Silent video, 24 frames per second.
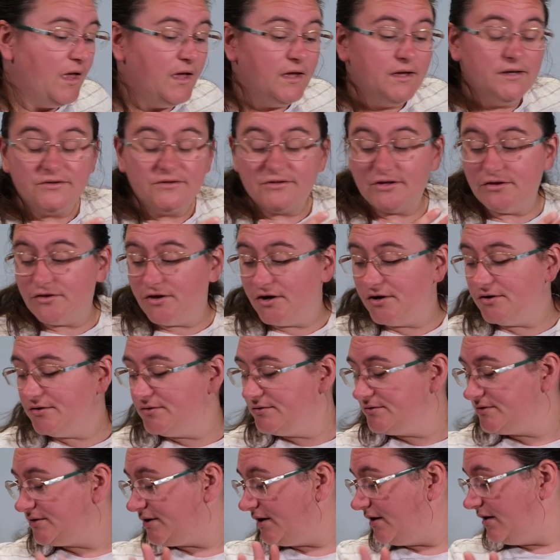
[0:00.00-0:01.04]
So
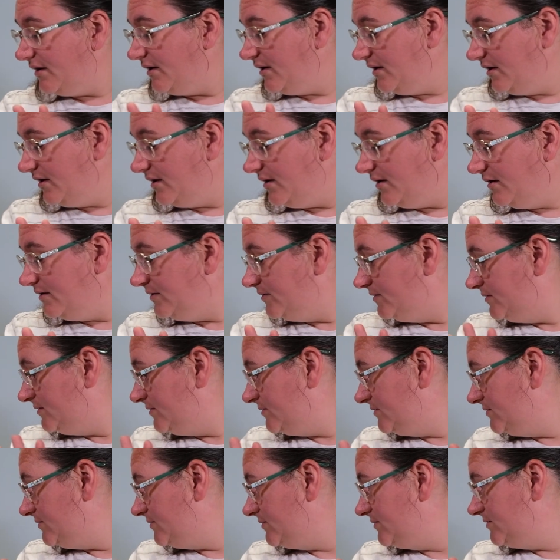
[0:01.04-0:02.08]
those are,
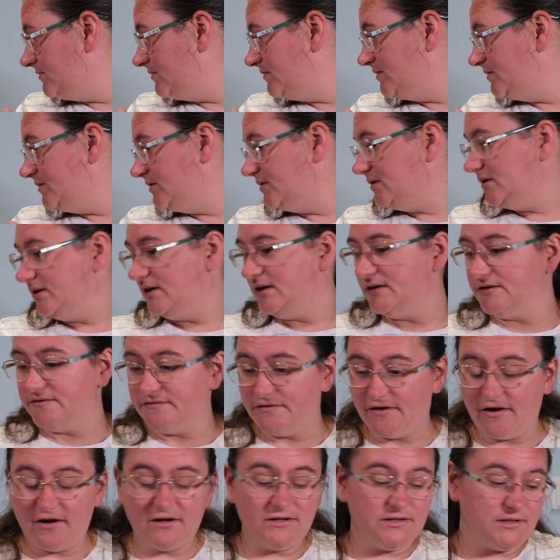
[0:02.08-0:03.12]
as
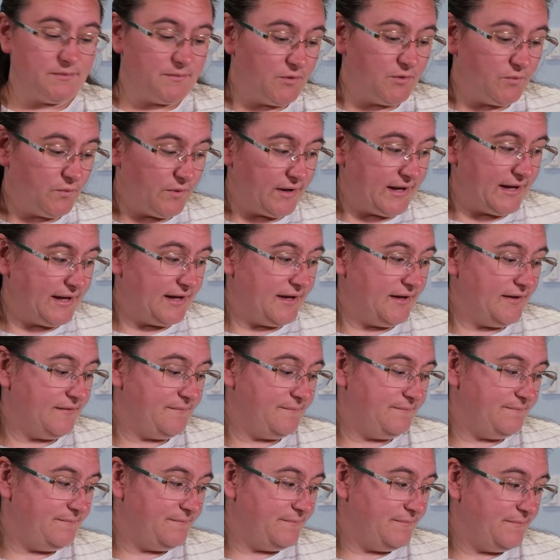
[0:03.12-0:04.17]
far as I'm aware,
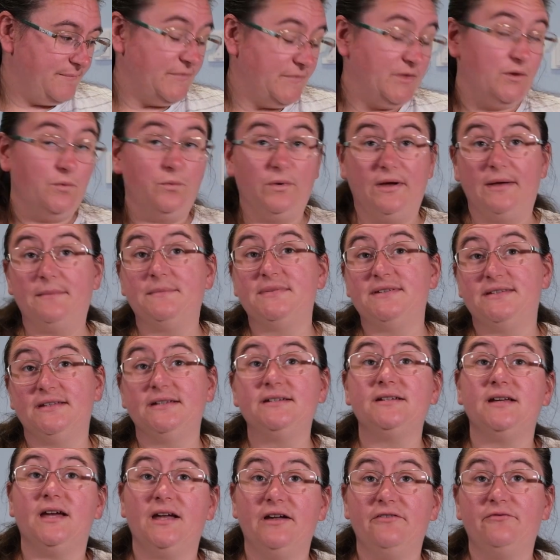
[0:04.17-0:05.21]
the whips
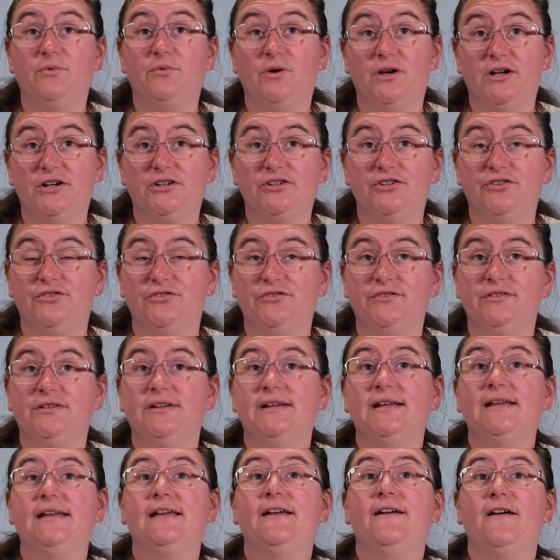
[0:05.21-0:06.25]
that I have worked on
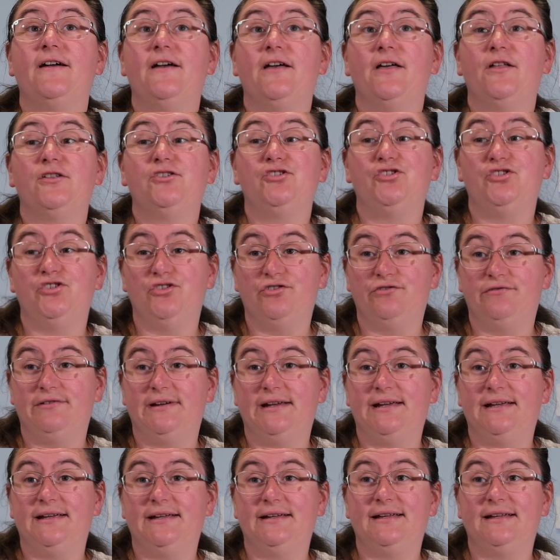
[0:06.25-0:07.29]

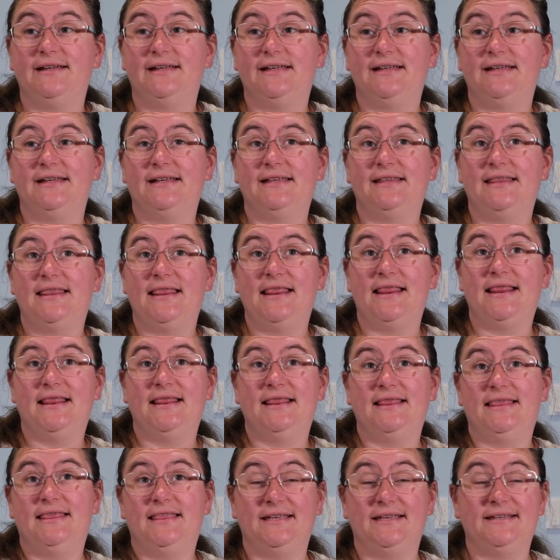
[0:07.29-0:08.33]
during
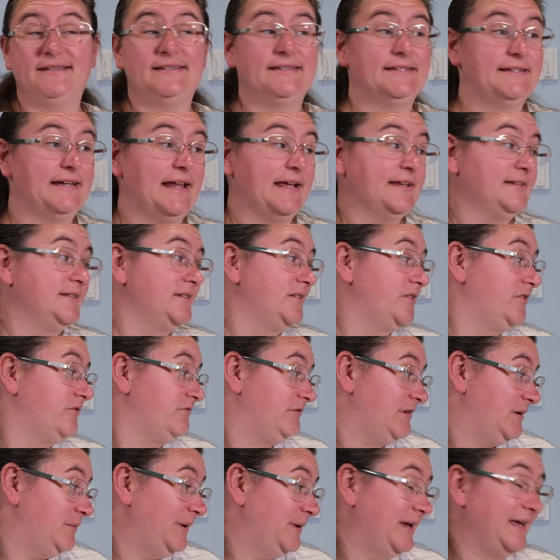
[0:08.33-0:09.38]
this last
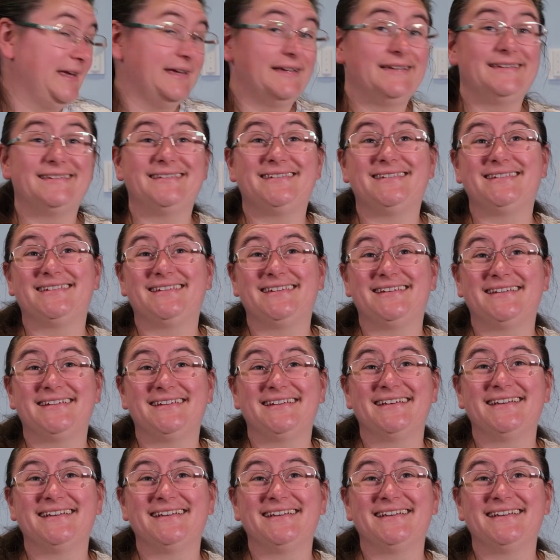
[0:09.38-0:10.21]
3 weeks.